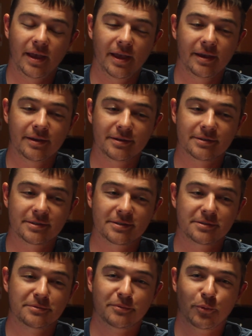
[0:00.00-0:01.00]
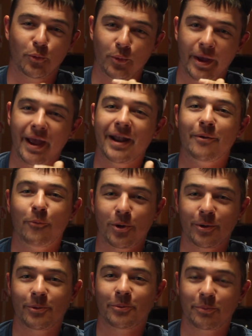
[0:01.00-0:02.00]
is, and
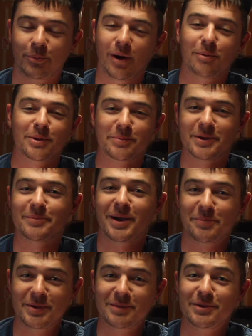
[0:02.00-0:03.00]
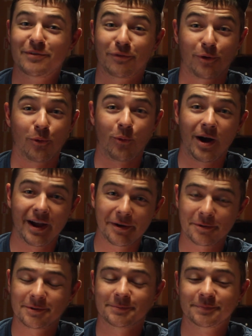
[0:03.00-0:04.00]
will probably be my PB for a
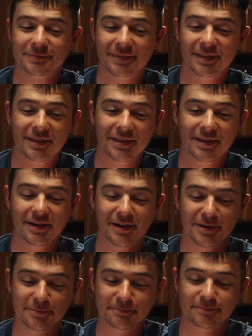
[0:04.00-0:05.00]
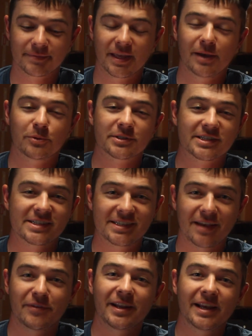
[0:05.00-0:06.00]
while. It was a
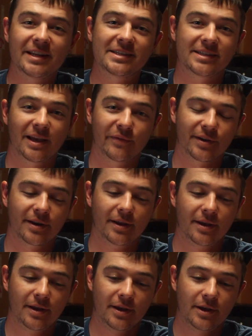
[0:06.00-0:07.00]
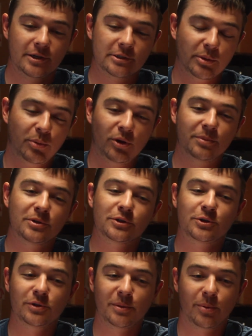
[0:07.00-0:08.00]
787. So we pull up to the
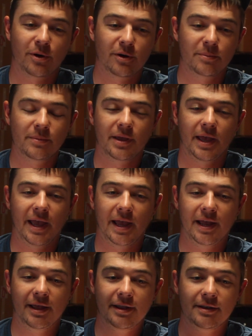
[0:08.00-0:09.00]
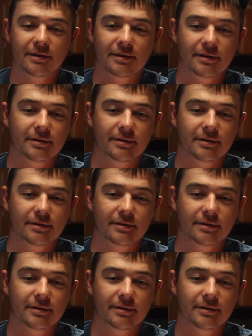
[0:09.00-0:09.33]
Thule berm and